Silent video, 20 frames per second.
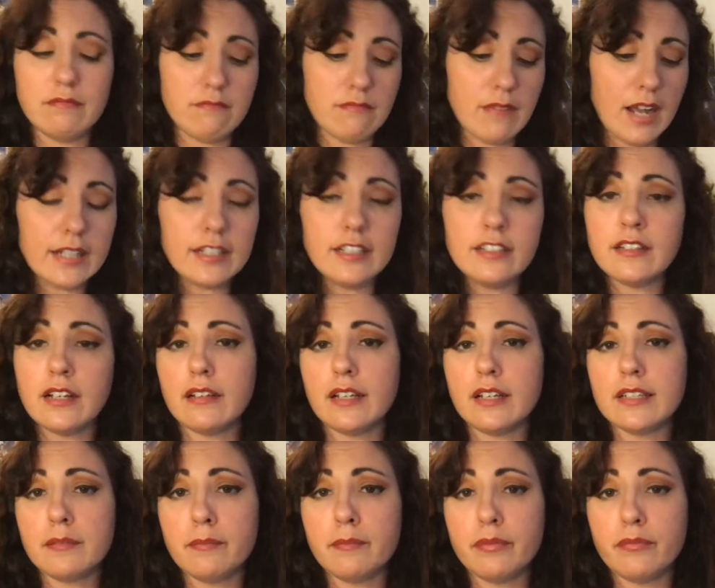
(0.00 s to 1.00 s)
I did not
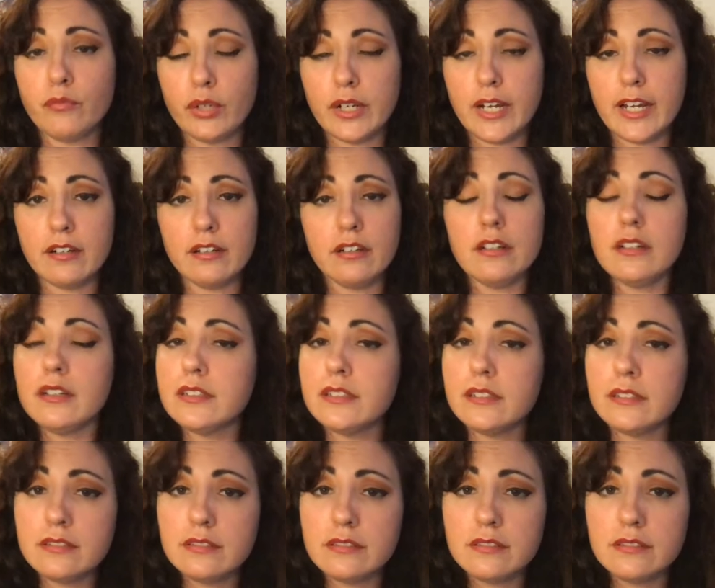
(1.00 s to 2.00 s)
like what I heard.
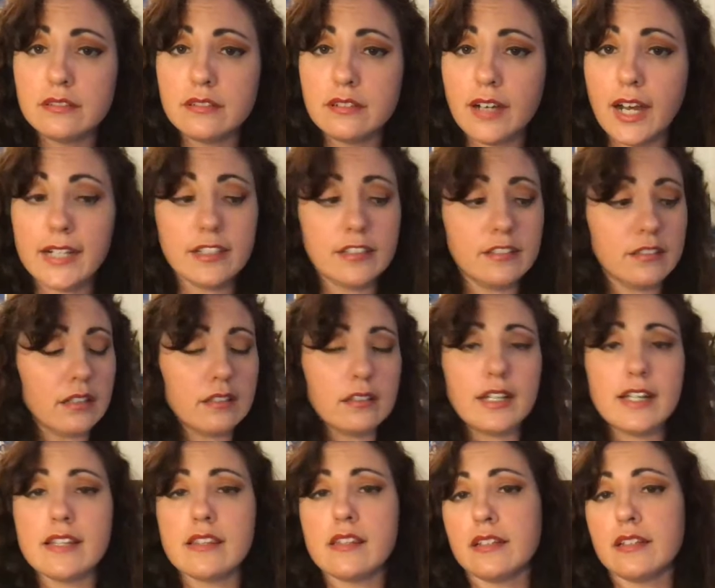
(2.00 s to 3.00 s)
I did not
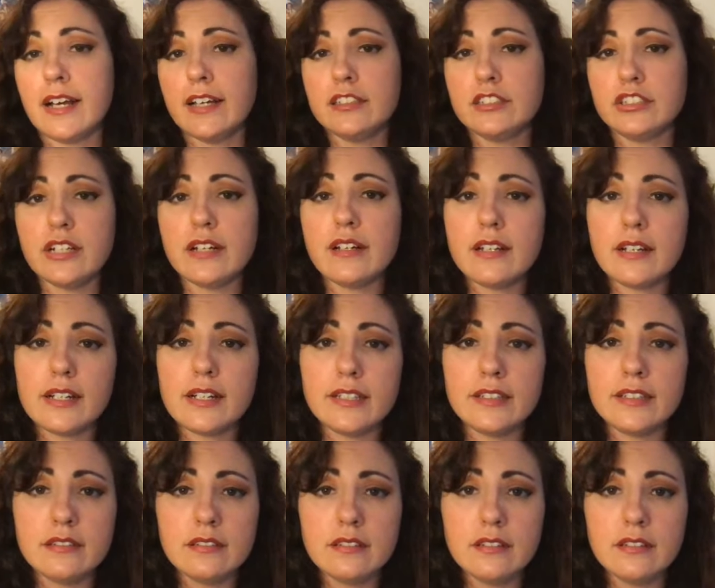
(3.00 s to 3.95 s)
like The Last Jedi.